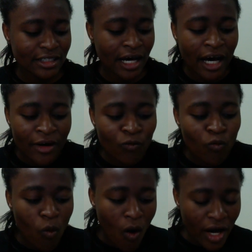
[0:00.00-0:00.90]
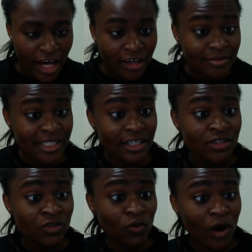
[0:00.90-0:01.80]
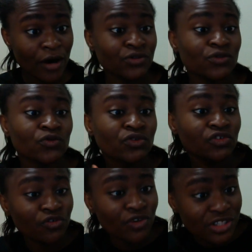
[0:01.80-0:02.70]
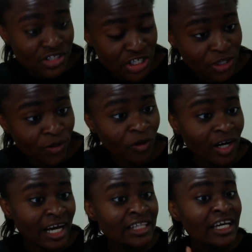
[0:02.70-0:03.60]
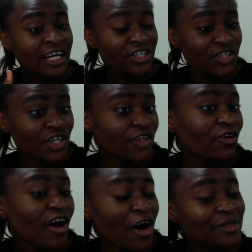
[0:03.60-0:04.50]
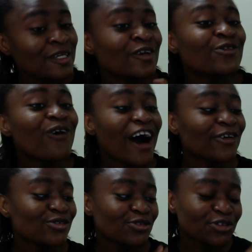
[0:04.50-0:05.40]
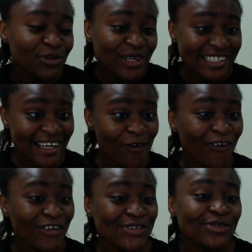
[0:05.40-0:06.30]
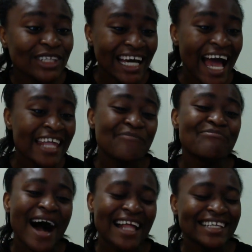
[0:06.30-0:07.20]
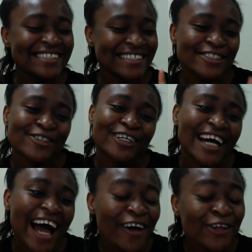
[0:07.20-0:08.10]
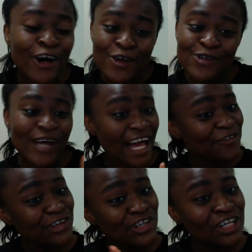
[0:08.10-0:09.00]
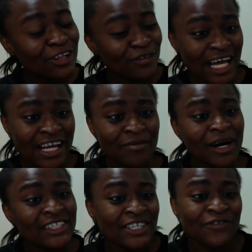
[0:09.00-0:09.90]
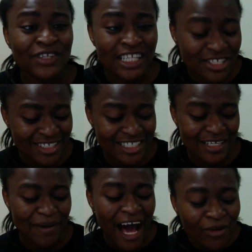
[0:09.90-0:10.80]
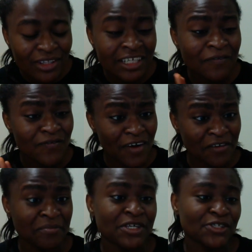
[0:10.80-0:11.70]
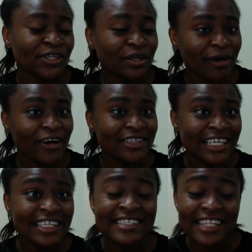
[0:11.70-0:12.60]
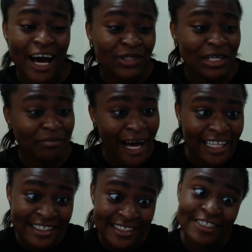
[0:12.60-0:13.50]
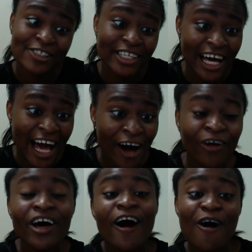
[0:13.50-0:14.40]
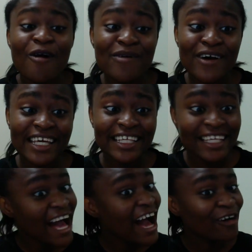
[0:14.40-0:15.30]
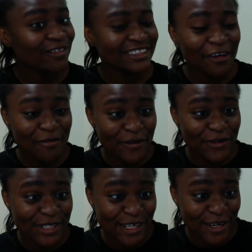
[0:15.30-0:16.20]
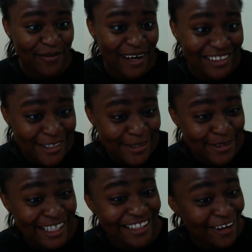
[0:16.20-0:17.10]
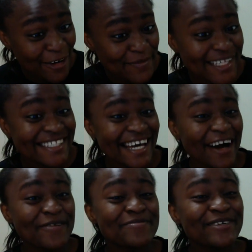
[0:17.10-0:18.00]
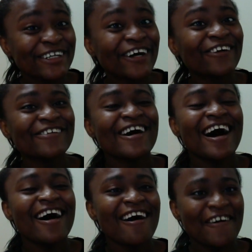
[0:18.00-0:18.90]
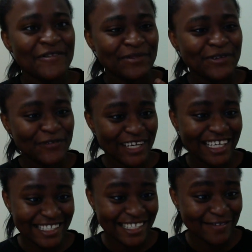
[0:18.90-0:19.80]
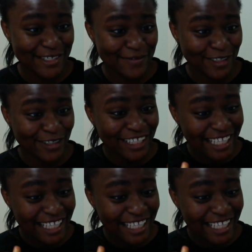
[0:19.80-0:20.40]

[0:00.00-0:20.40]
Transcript: her work helps her know how to treat Jo, and Jo helps her know how to treat her work. So they kind of balance each other out. So I really love that about their relationship, how they're very matured about things and how they balance each other out. But yeah, tell me what you thought about this week in the comments down below. Um, don't forget to give this video a